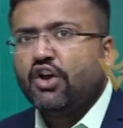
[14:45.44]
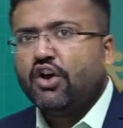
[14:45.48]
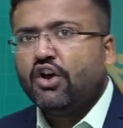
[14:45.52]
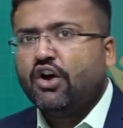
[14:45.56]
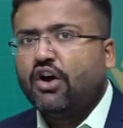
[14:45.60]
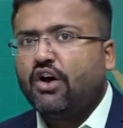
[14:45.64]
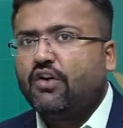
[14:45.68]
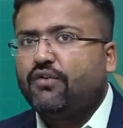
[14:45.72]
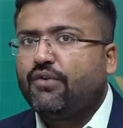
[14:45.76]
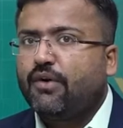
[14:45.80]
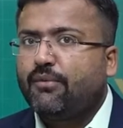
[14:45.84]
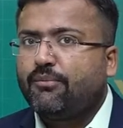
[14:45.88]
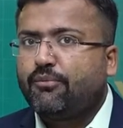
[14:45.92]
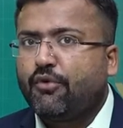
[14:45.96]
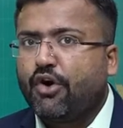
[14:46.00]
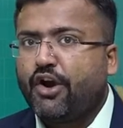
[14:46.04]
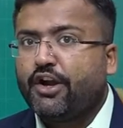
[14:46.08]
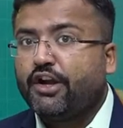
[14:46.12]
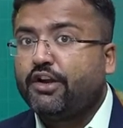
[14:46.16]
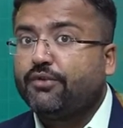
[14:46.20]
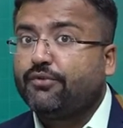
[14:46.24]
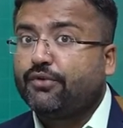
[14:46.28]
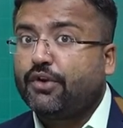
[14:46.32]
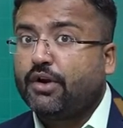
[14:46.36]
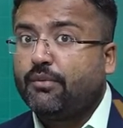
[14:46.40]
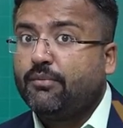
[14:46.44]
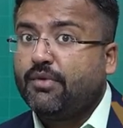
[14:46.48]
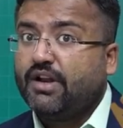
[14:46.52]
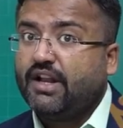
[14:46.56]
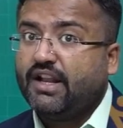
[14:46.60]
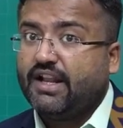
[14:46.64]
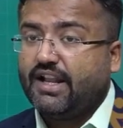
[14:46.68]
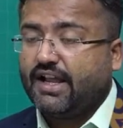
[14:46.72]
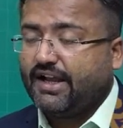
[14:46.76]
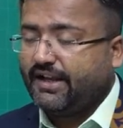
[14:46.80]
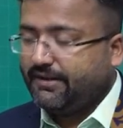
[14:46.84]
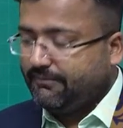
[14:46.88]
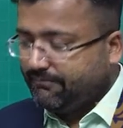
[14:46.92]
of a point from a
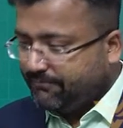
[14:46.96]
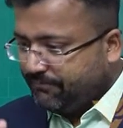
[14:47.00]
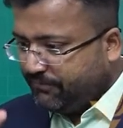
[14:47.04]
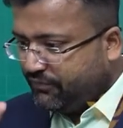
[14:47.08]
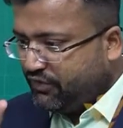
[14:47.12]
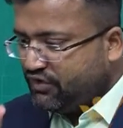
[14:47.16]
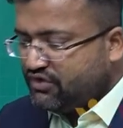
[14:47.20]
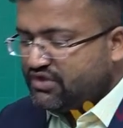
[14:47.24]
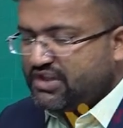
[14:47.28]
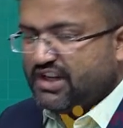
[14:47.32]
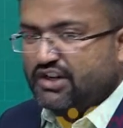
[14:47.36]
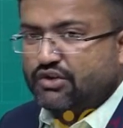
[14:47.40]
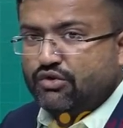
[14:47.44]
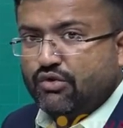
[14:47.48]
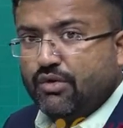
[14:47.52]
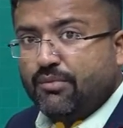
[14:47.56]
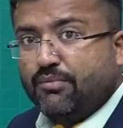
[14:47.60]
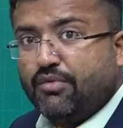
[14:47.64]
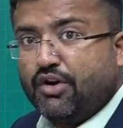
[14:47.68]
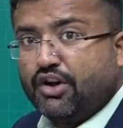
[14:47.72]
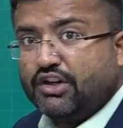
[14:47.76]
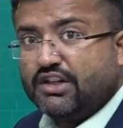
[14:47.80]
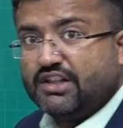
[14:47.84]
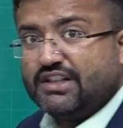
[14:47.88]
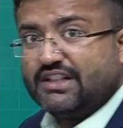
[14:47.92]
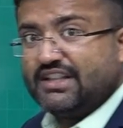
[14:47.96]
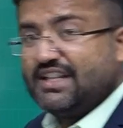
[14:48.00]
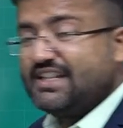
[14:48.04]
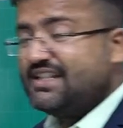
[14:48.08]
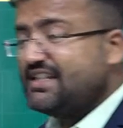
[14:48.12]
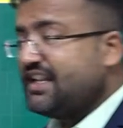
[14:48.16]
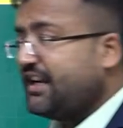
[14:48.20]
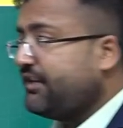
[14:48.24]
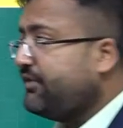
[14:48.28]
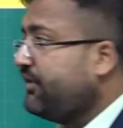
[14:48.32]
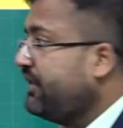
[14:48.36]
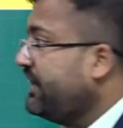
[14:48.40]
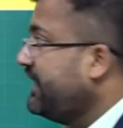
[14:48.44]
line? Those are two important things
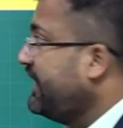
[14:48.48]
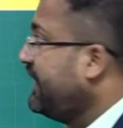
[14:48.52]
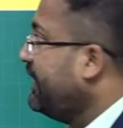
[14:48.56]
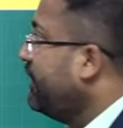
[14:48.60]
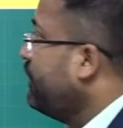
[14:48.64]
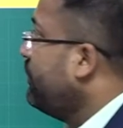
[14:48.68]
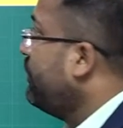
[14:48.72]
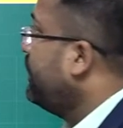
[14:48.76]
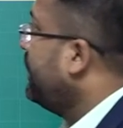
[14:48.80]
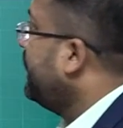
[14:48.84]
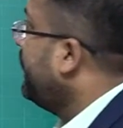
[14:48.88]
that we'll need over